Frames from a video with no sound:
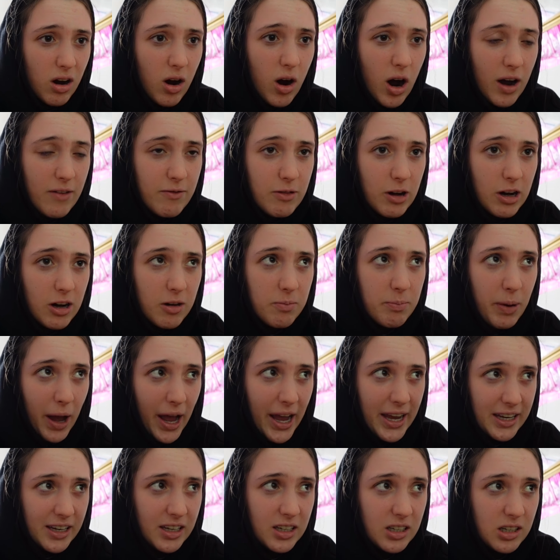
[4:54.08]
I've
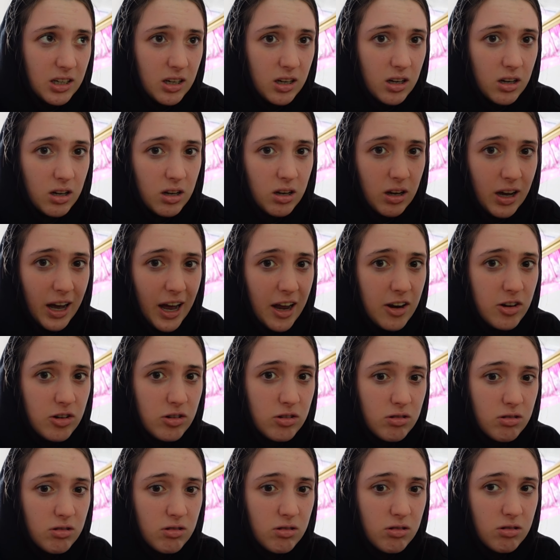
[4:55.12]
paid and
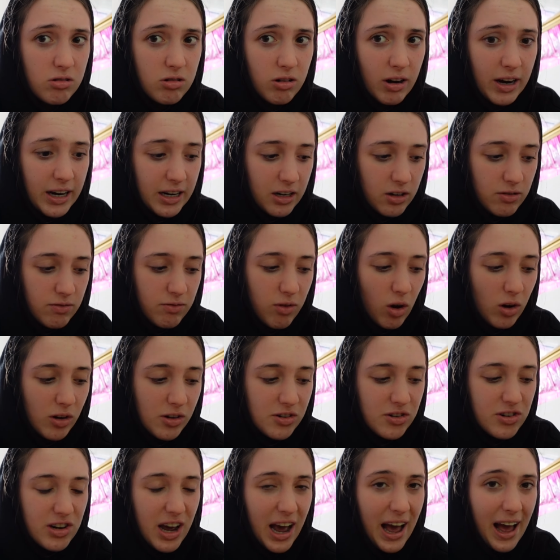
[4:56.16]
trained
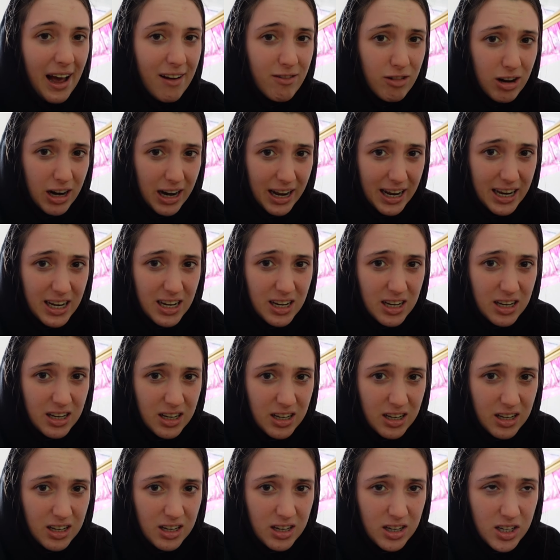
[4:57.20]
voluntarily
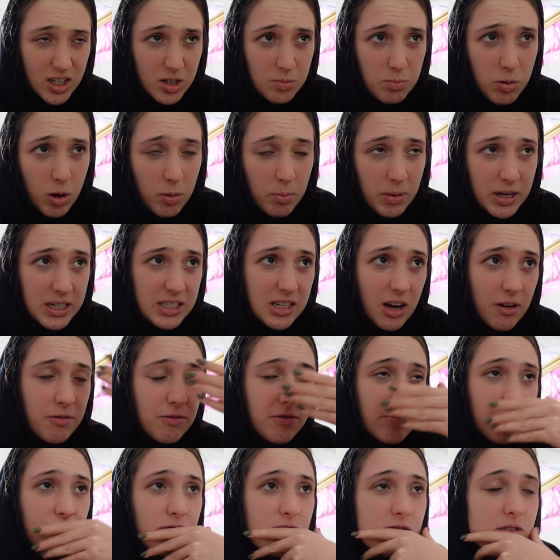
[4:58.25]
to put
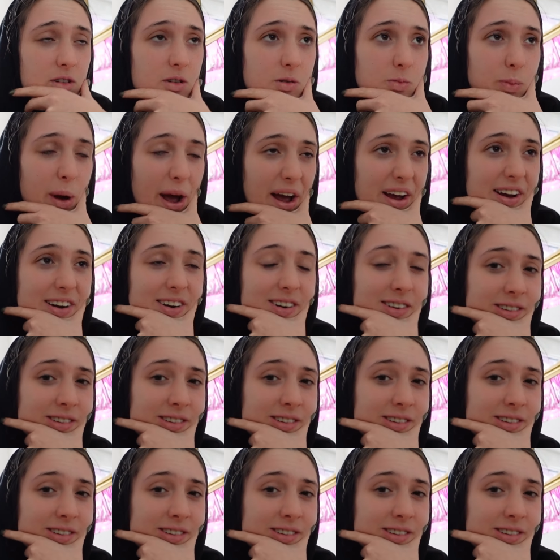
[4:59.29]
myself through pain.